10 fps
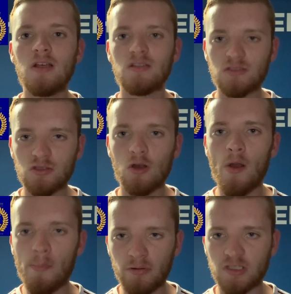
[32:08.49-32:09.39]

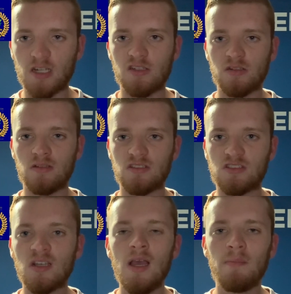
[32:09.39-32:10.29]
score
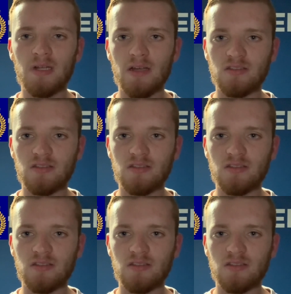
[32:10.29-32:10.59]
predictions below.